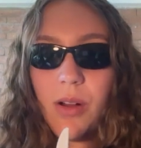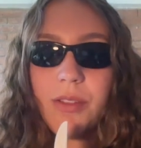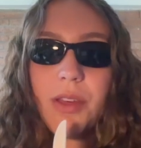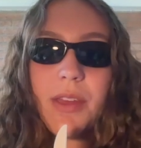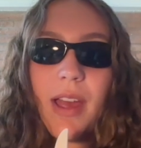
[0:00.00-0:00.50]

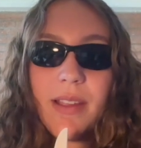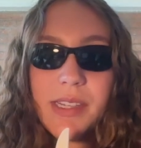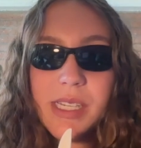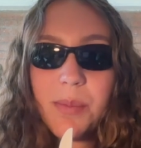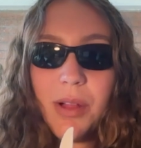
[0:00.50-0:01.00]
although the
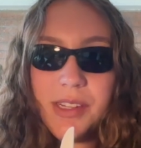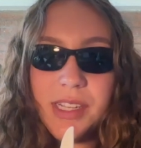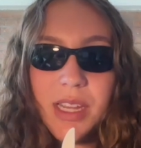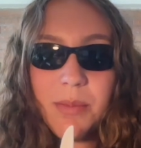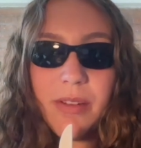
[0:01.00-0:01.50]
LSC
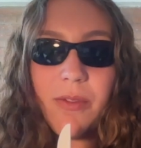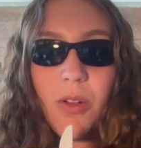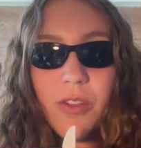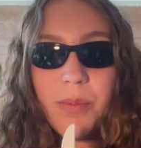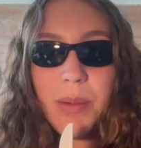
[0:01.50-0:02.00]
Plaza can be
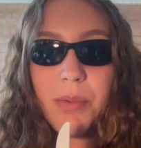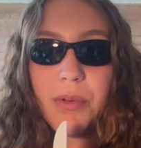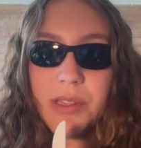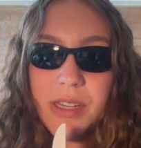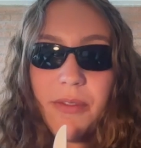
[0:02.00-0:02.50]
full of people
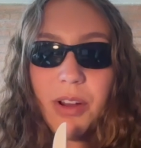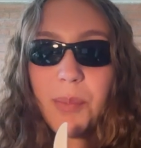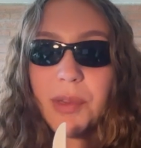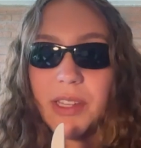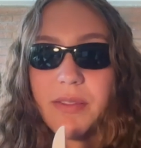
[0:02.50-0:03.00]
with differing
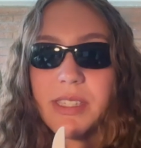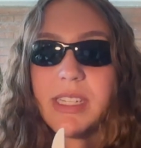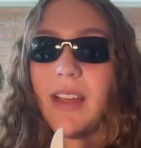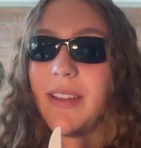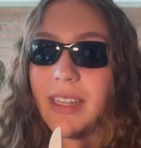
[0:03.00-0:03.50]
beliefs
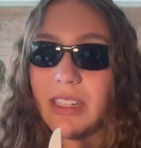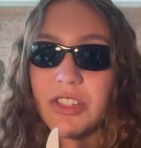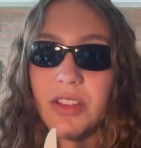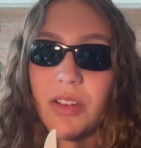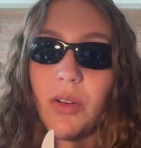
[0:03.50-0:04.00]
yelling at
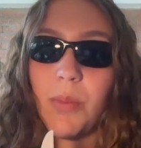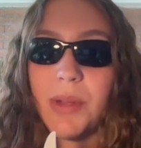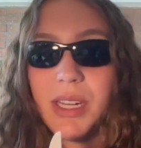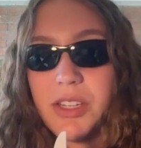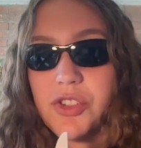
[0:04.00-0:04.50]
each other or
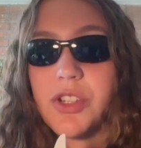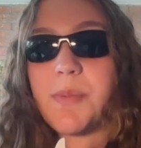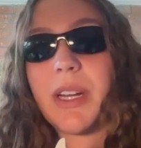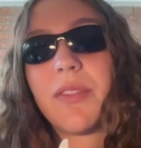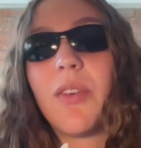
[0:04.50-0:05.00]
being
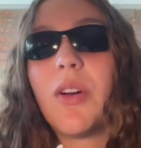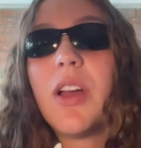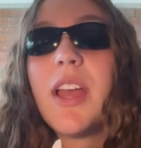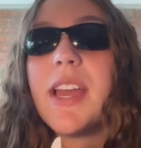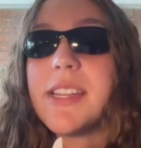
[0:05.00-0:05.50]
disrespectful,
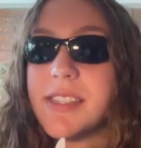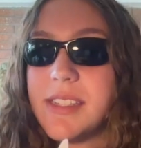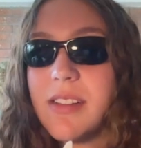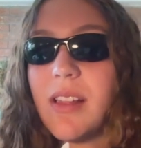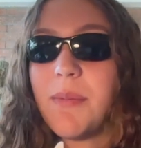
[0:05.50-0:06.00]
it
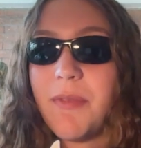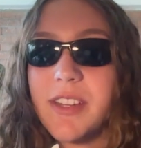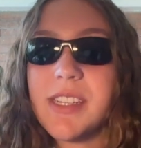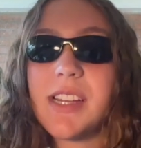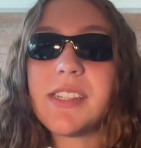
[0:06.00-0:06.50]
still
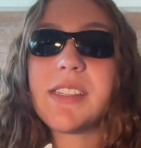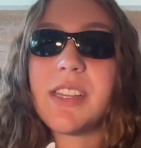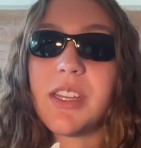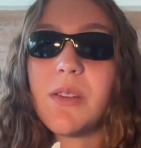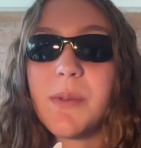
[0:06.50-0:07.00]
emphasizes
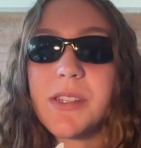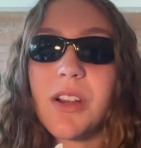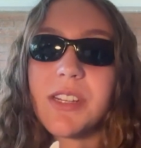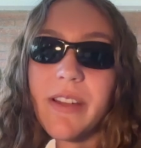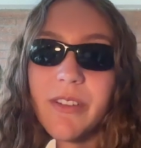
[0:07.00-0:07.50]
that humans
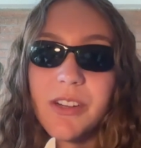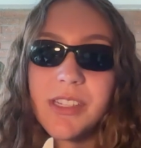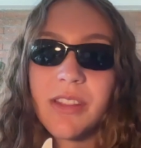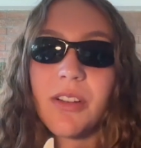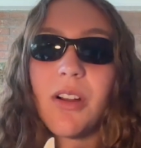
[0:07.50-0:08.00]
are diverse
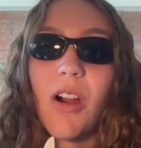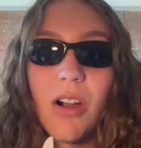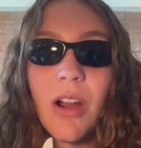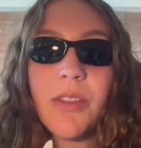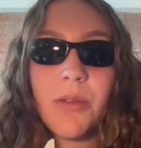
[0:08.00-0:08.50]
and there
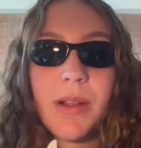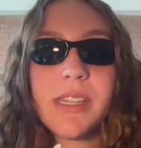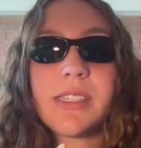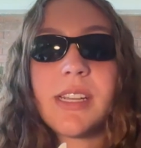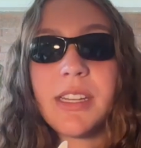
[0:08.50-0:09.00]
are other
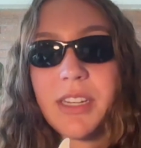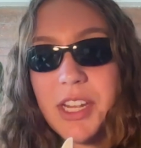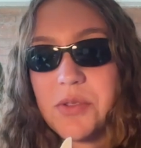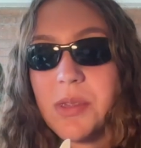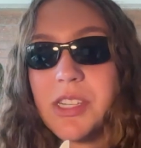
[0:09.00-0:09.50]
ways to
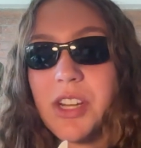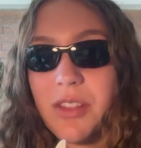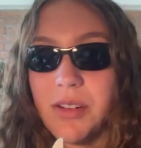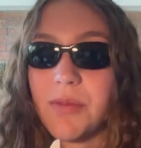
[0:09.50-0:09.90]
engage with each other